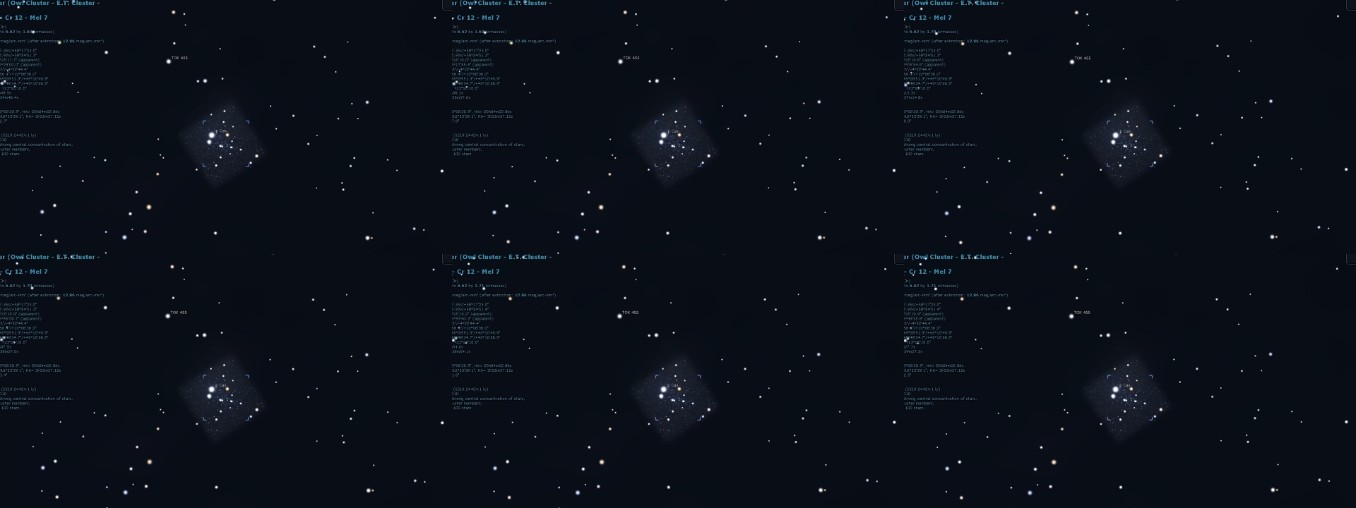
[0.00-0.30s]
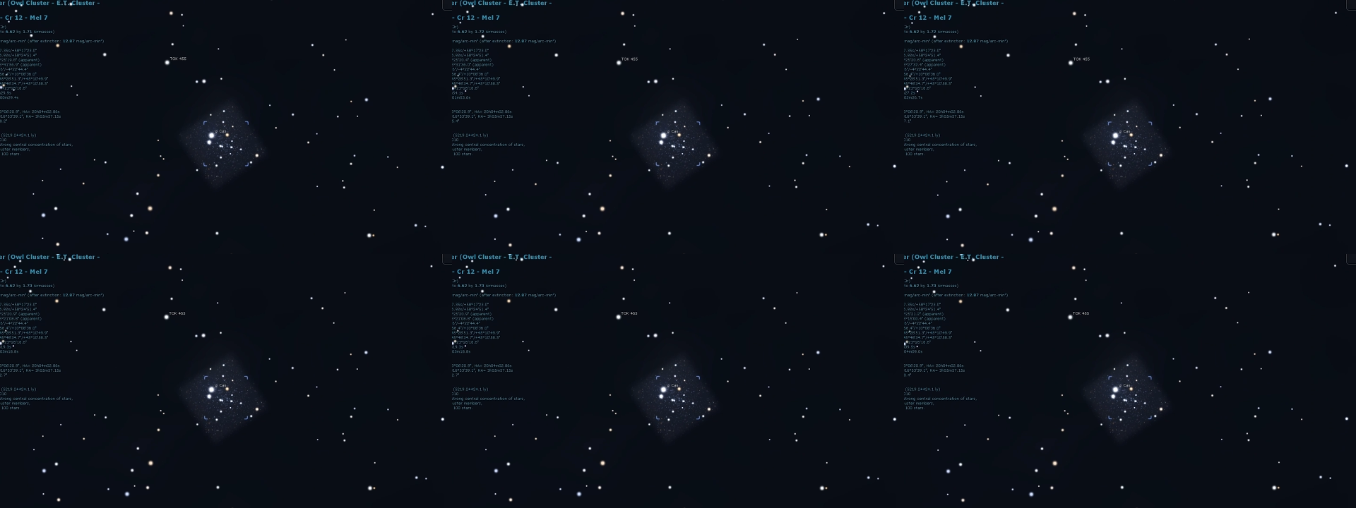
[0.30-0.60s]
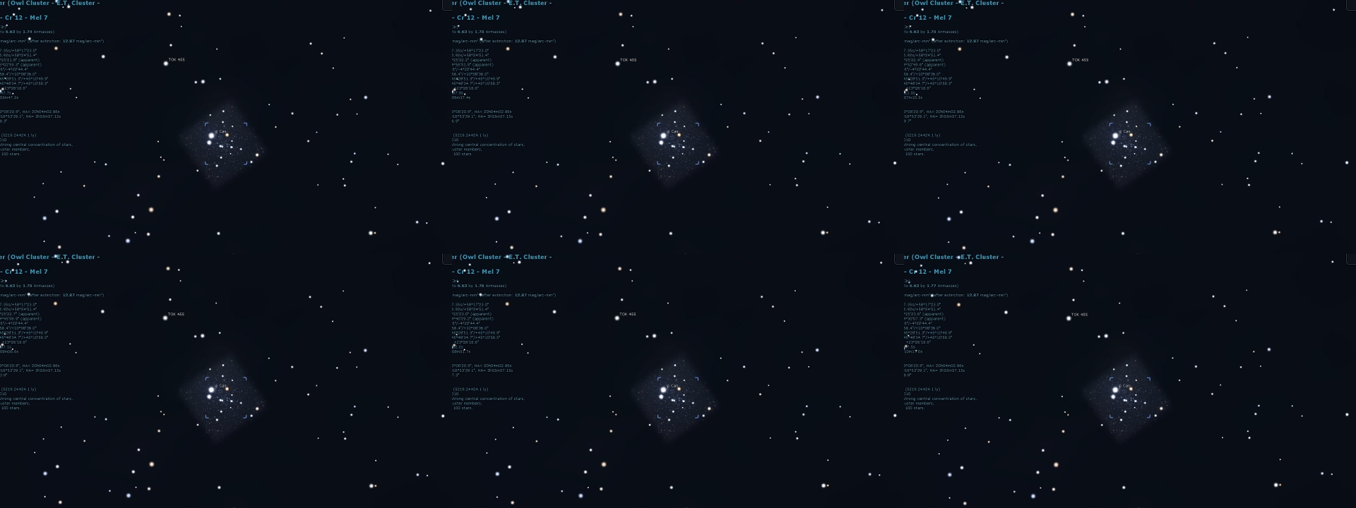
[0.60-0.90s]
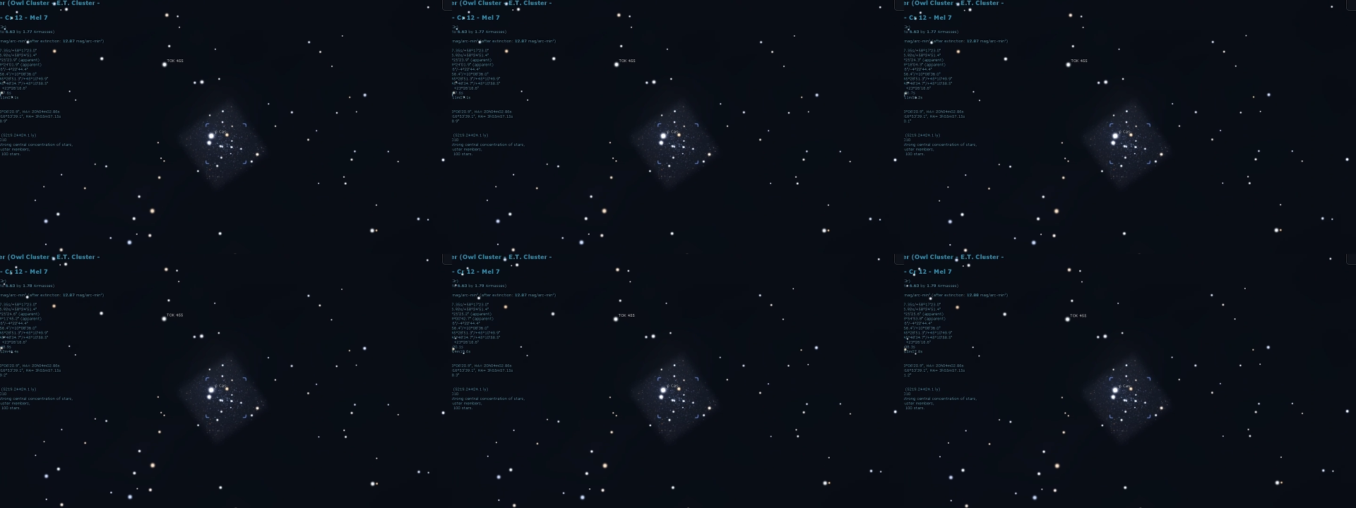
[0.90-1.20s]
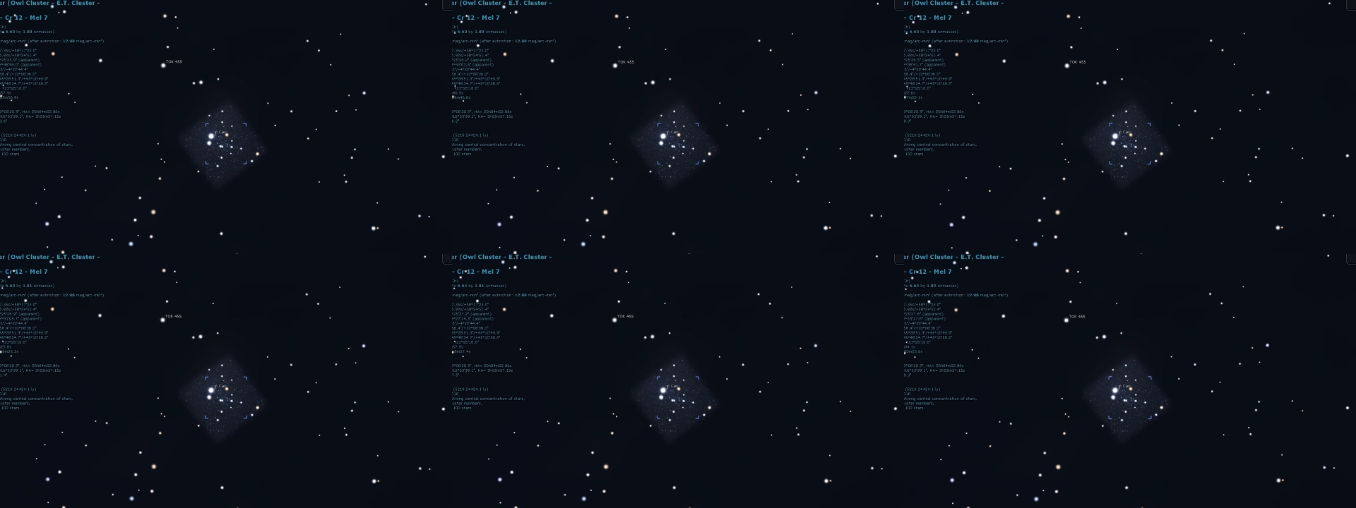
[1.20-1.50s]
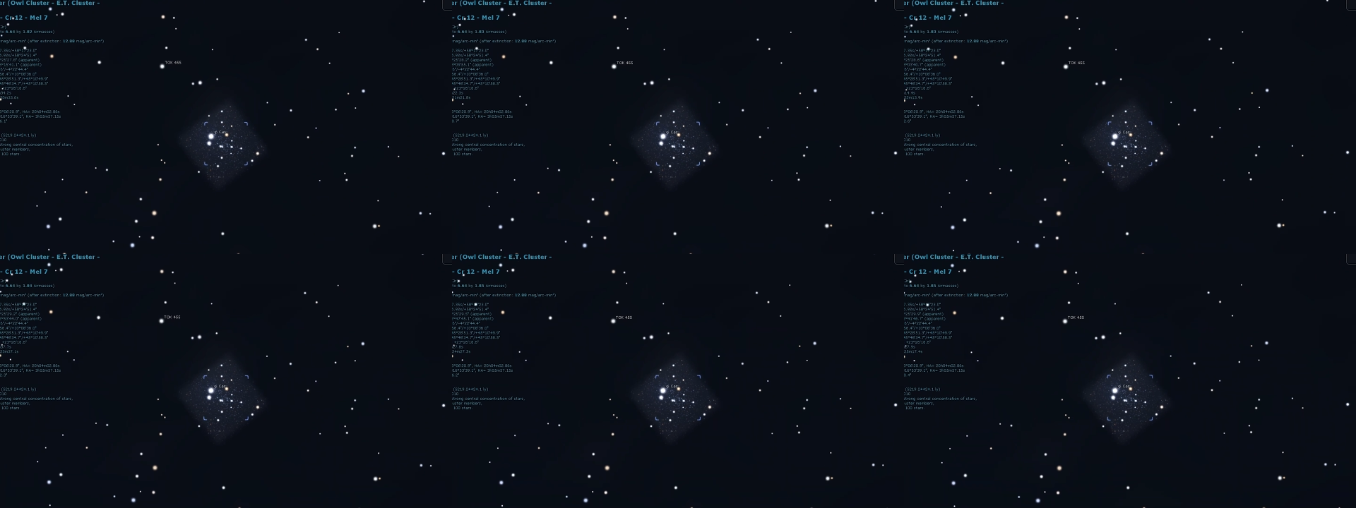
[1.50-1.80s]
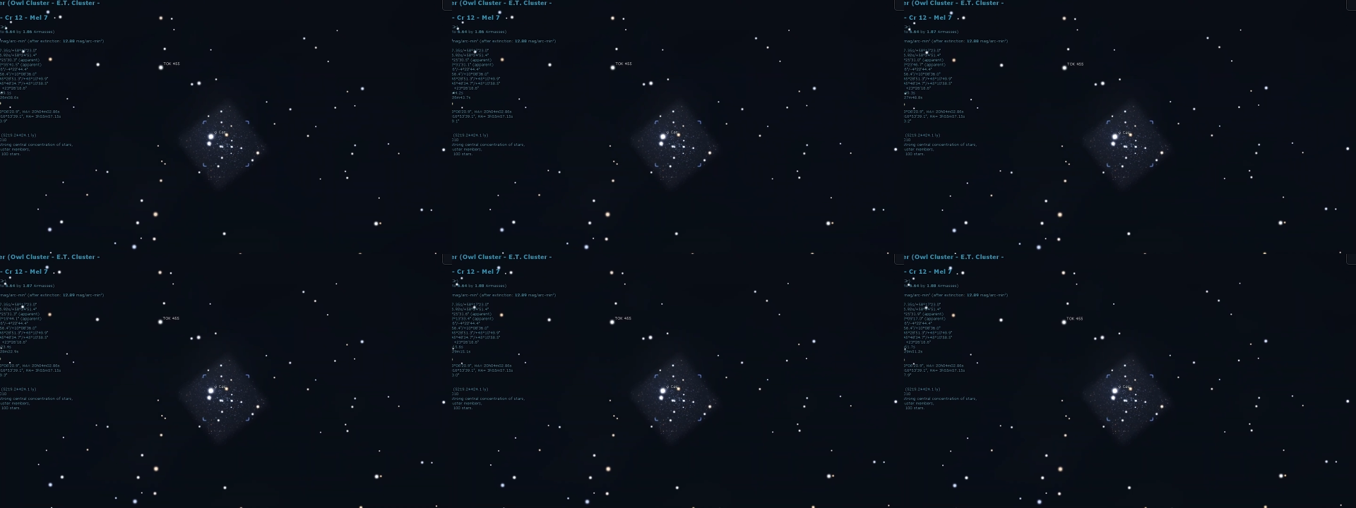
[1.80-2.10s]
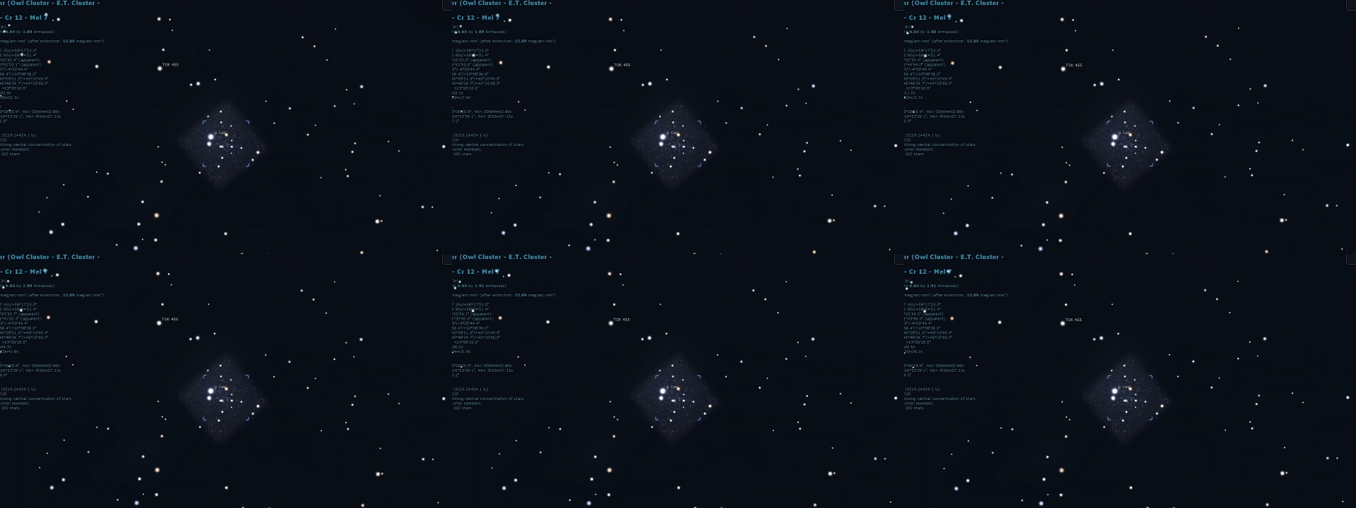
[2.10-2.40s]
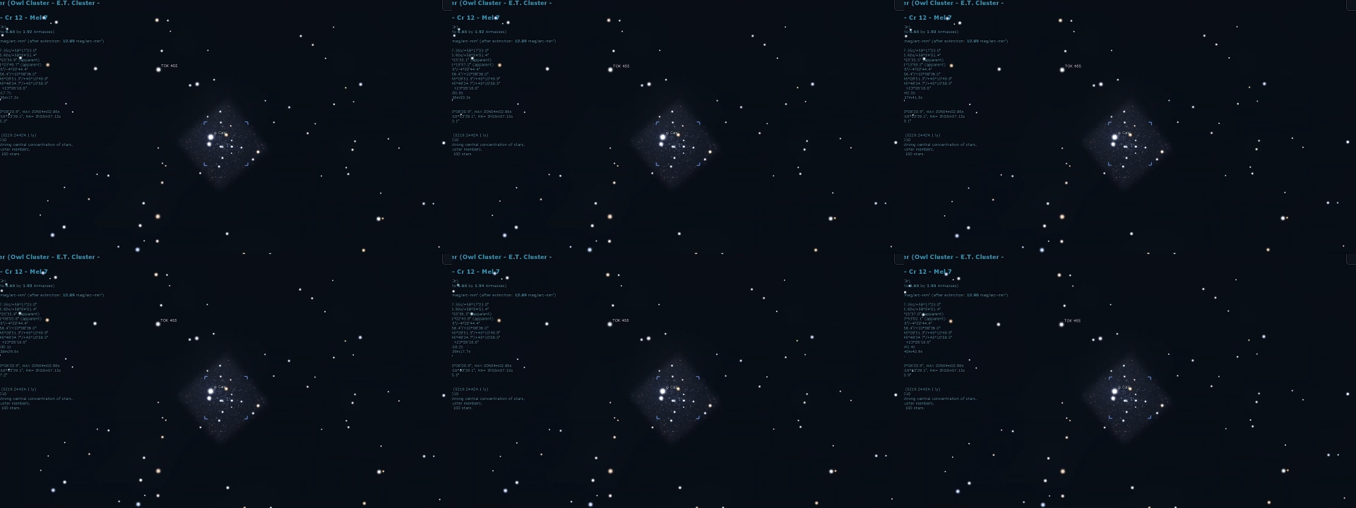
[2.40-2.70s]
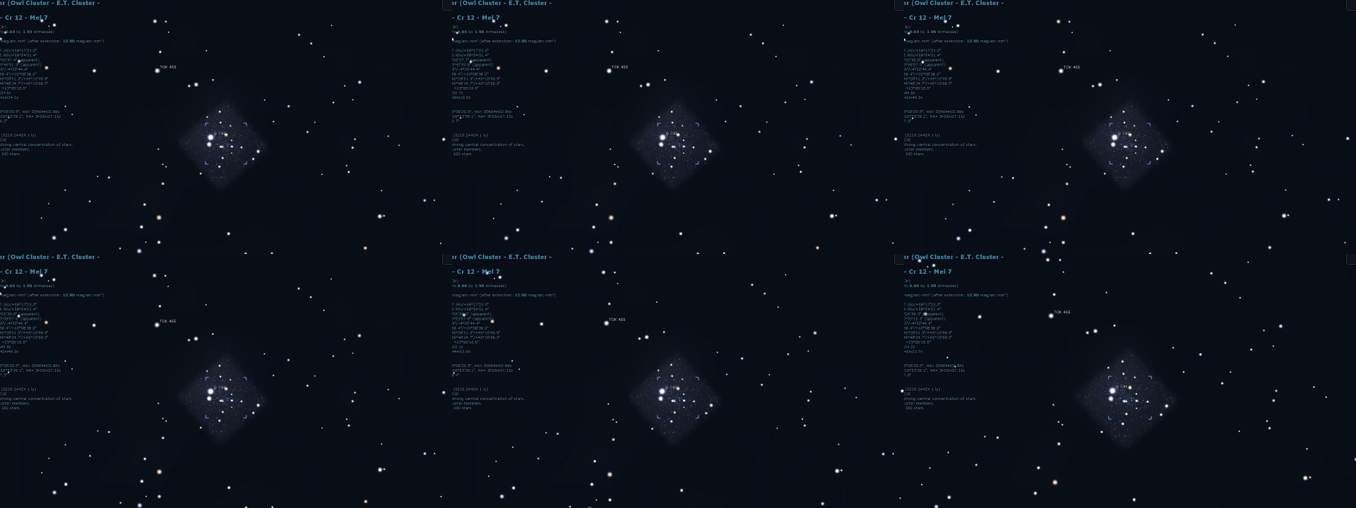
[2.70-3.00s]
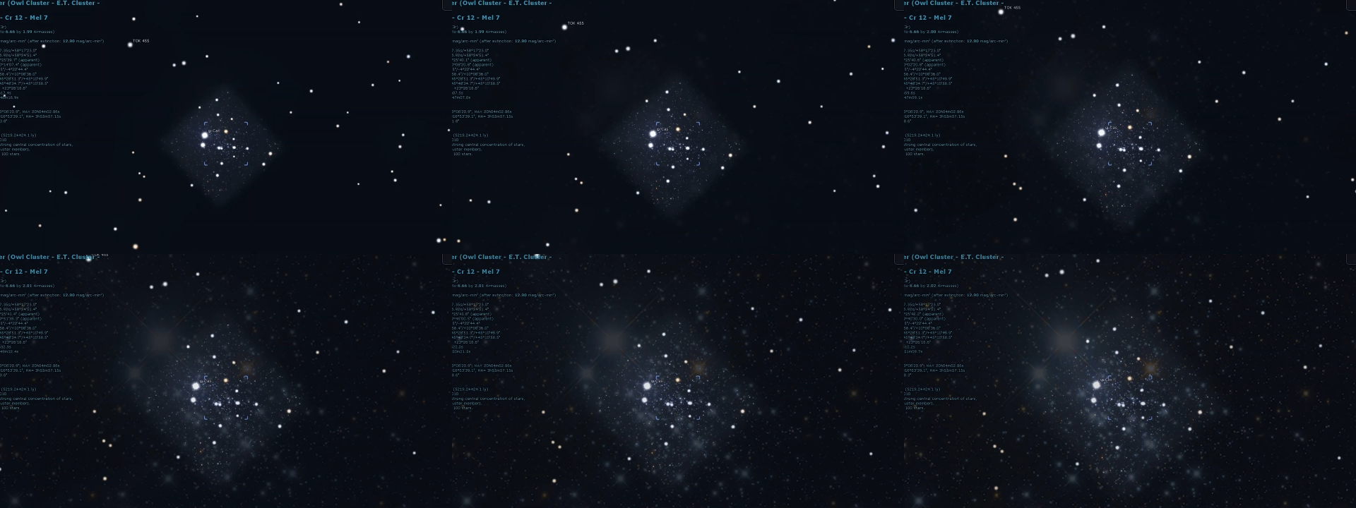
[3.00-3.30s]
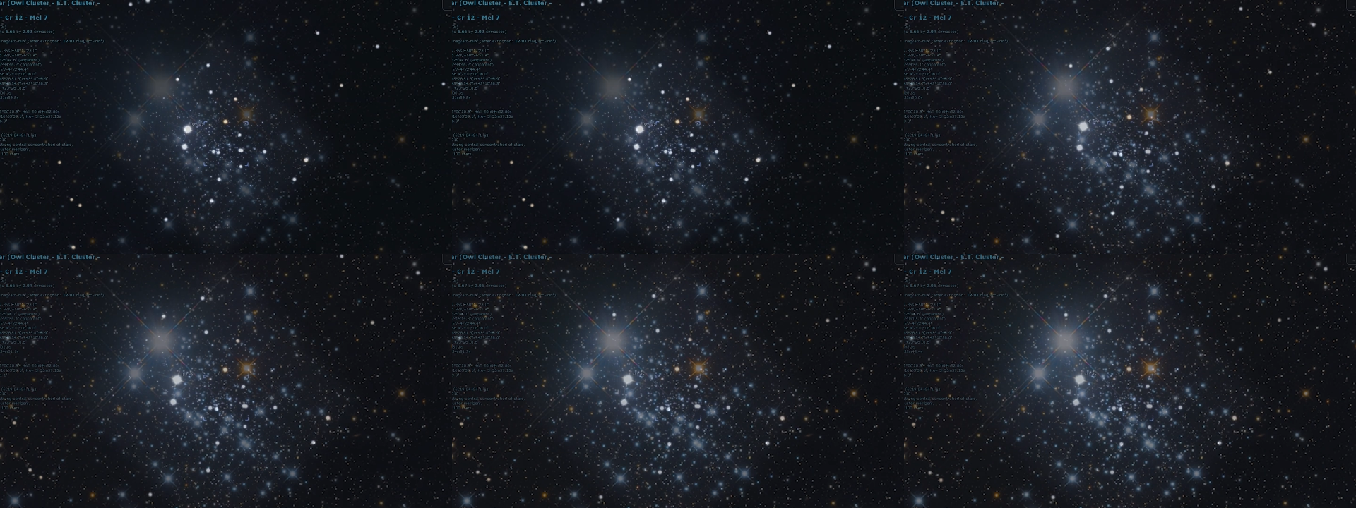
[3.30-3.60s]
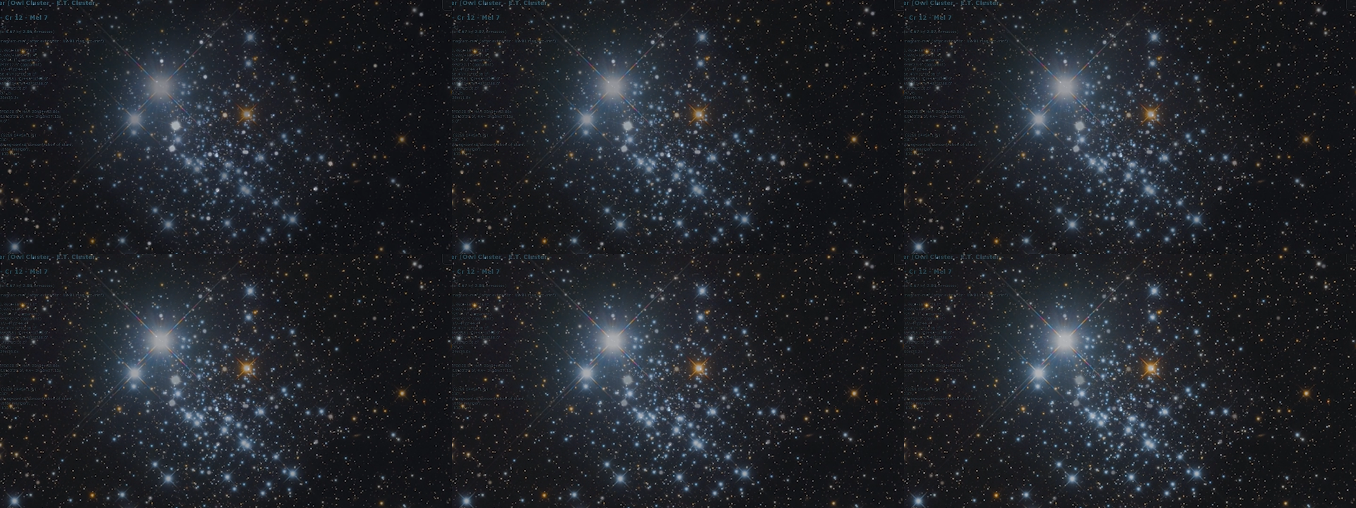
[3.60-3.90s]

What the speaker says: [unreadable: no face in view]